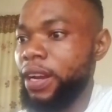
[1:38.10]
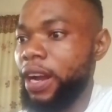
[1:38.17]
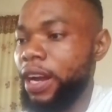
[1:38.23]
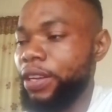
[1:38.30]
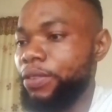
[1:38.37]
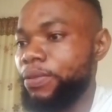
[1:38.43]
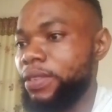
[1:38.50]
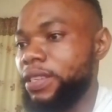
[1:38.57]

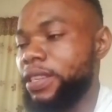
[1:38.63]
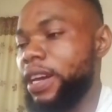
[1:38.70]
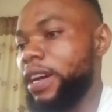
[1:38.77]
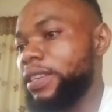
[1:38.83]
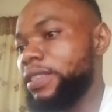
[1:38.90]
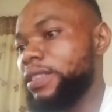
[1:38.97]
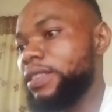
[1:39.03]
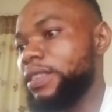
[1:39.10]
and you see
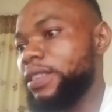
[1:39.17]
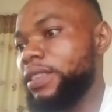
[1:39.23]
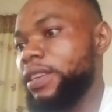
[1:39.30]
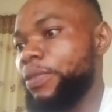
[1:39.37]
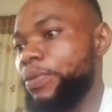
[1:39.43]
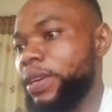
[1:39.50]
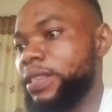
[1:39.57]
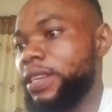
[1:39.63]
that
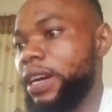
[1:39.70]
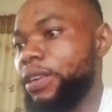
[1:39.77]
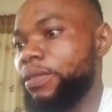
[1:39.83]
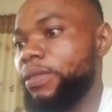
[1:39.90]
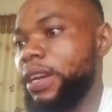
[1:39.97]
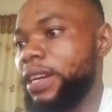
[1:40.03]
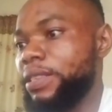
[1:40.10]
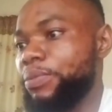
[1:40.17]
the
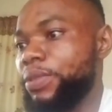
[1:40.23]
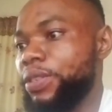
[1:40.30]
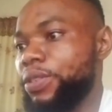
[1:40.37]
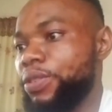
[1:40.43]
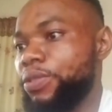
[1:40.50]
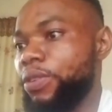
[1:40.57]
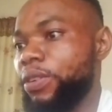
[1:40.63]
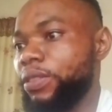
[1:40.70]
rectangle has been
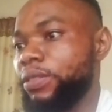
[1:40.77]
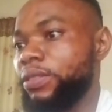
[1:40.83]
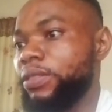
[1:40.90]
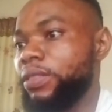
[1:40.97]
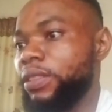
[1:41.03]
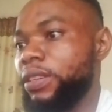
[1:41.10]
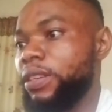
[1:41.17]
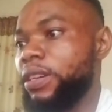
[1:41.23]
drawn
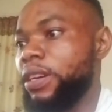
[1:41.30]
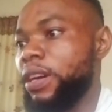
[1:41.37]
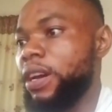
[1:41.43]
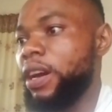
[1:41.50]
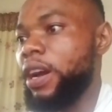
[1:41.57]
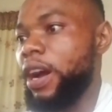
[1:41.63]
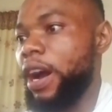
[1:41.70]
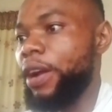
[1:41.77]

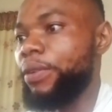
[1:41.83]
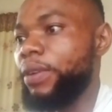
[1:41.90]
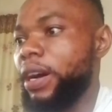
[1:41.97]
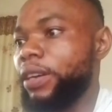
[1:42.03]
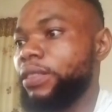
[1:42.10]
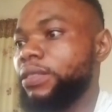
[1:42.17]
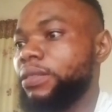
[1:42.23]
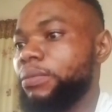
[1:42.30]

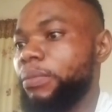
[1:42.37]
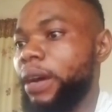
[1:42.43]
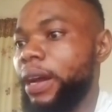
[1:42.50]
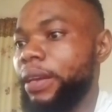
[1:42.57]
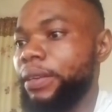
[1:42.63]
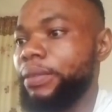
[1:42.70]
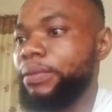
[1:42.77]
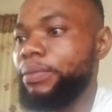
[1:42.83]
around
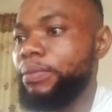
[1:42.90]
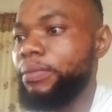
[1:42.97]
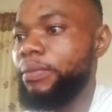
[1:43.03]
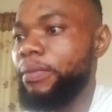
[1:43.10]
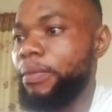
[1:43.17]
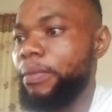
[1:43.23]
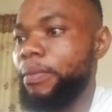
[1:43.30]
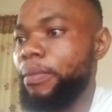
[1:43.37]
my
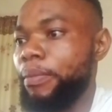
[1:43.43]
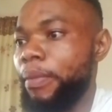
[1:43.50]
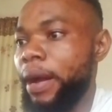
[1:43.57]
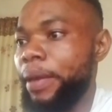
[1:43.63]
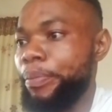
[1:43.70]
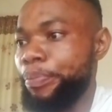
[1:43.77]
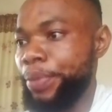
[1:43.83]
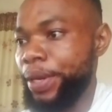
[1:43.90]

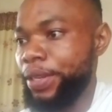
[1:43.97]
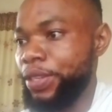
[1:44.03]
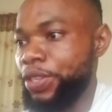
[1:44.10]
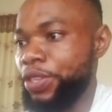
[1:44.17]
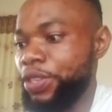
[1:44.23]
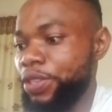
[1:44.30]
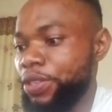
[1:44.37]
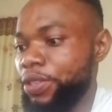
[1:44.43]

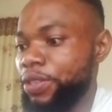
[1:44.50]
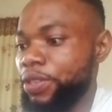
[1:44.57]
page.